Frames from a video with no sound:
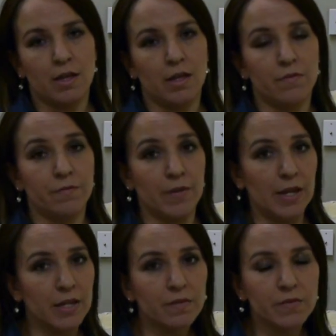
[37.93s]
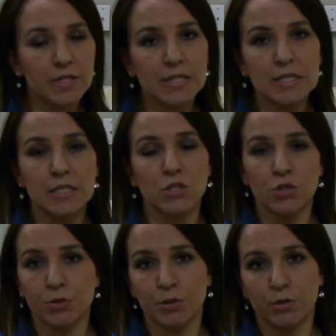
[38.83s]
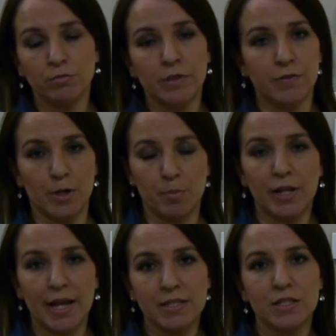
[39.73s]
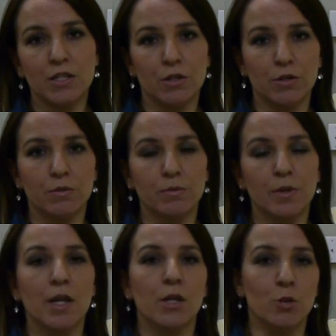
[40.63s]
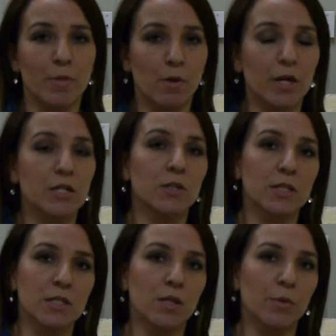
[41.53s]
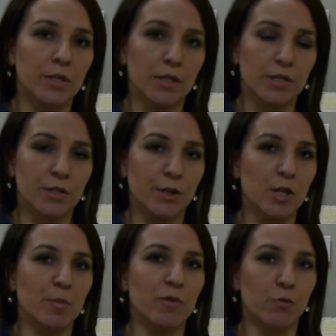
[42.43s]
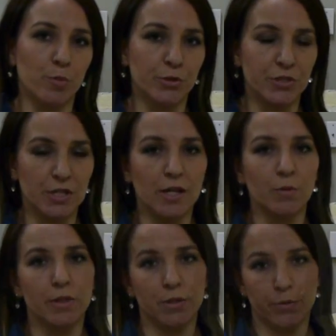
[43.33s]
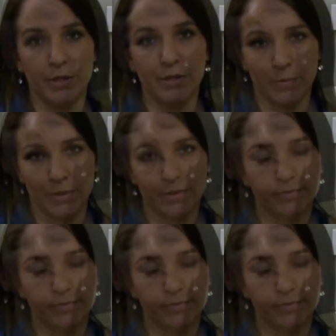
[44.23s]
If any of this is true, if it applies to you, you may want to consult with an attorney before proceeding with your renewal.